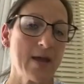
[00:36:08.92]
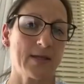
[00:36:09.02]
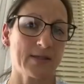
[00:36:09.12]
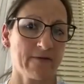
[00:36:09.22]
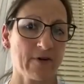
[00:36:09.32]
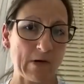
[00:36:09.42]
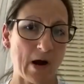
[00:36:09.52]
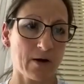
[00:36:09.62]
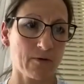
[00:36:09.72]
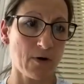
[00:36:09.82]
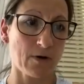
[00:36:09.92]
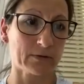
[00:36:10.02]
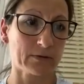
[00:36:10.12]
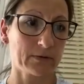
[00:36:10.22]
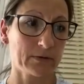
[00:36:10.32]
There's never a right or
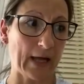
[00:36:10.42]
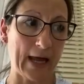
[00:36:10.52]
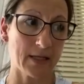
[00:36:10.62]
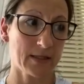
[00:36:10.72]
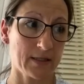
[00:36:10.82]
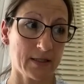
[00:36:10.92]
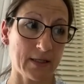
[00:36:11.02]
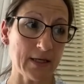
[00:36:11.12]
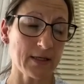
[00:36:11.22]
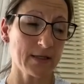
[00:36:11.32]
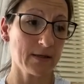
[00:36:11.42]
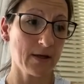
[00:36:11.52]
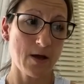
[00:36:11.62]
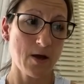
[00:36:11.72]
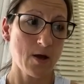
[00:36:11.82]
wrong answer to this.
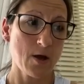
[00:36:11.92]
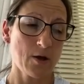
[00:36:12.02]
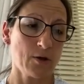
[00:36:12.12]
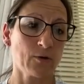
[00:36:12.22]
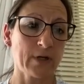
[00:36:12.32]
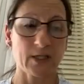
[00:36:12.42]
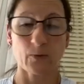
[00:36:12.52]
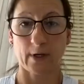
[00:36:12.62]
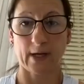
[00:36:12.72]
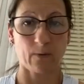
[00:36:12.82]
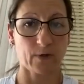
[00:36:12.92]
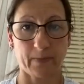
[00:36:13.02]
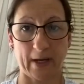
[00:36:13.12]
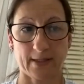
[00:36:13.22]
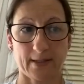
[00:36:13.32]
You'll need to work out what's
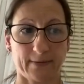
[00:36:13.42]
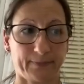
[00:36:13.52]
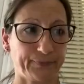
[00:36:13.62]
best.